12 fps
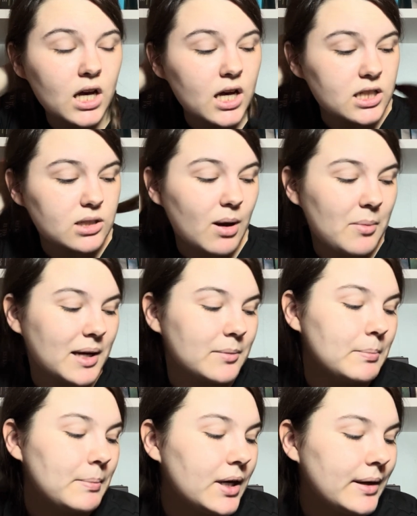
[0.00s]
So my bad,
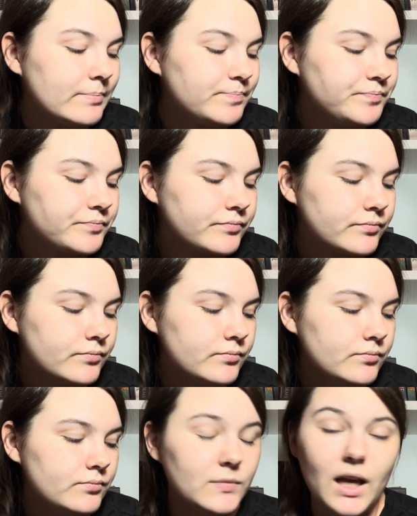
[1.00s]
but
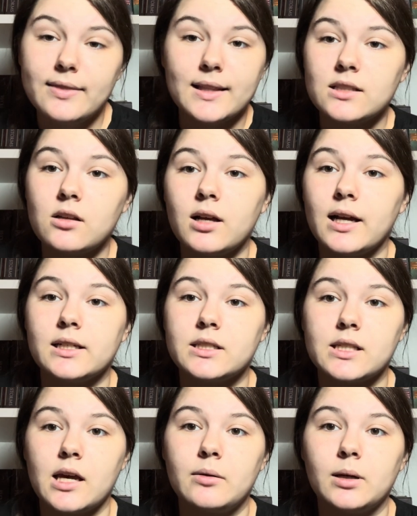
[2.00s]
that's all I had to
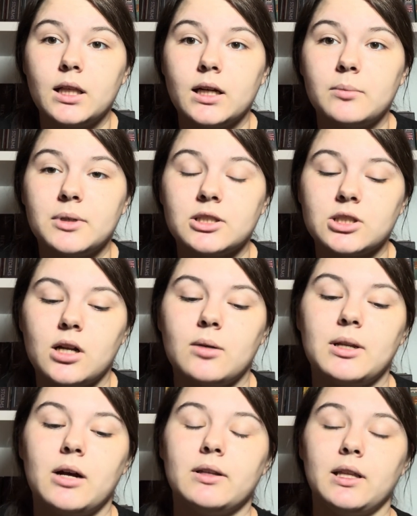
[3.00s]
say, really. I'm gonna shut up
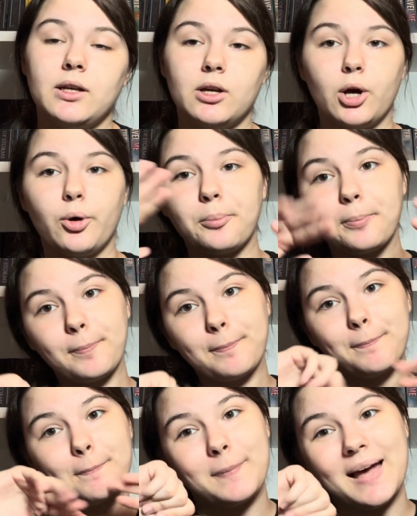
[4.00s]
now and let you go.
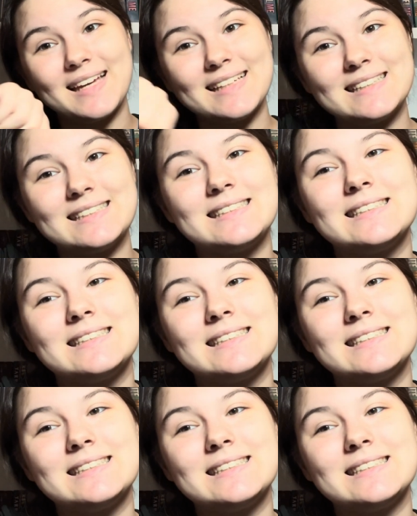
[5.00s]
Bye.